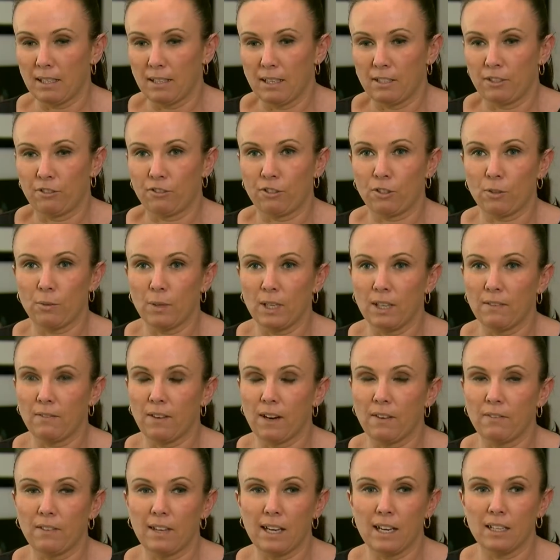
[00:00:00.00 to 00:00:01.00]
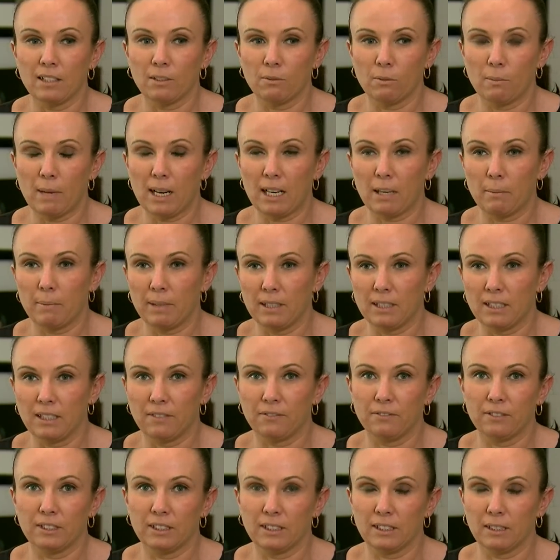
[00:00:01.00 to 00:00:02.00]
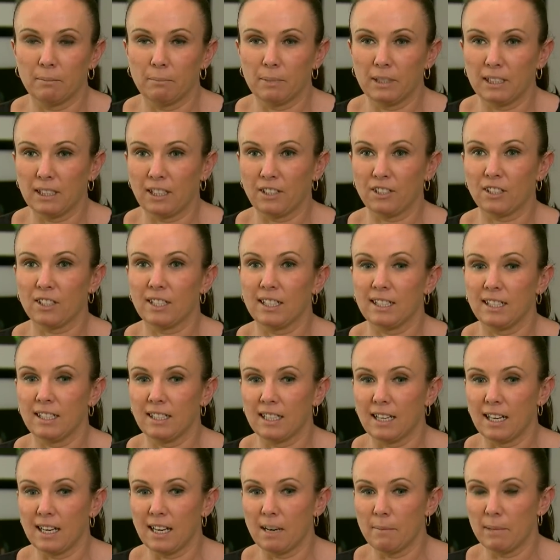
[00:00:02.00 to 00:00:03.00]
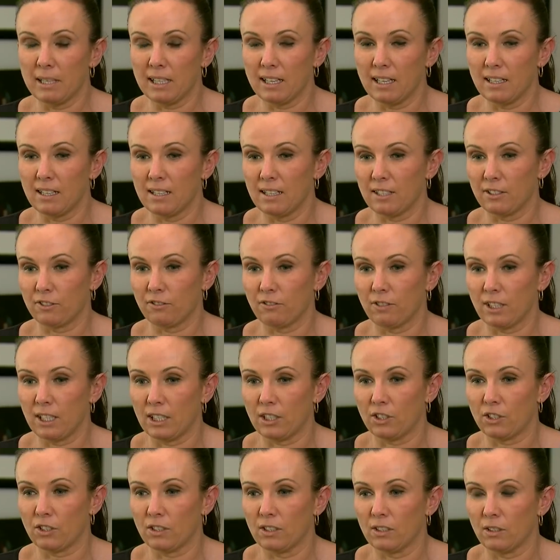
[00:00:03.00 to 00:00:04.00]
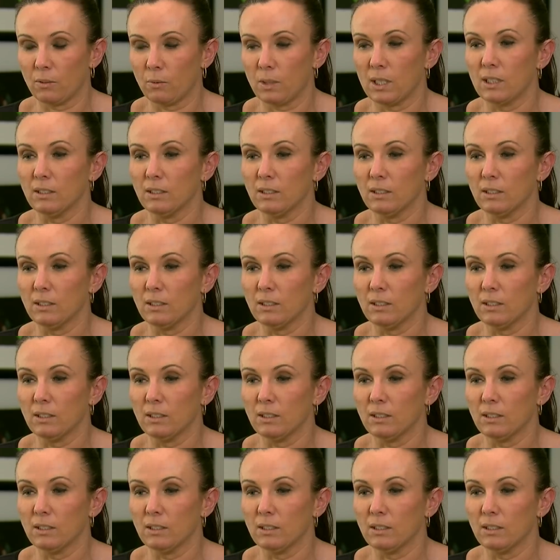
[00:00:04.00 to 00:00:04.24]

That extra 25,000 will make a big difference and potentially allow me to get an extra kitchen as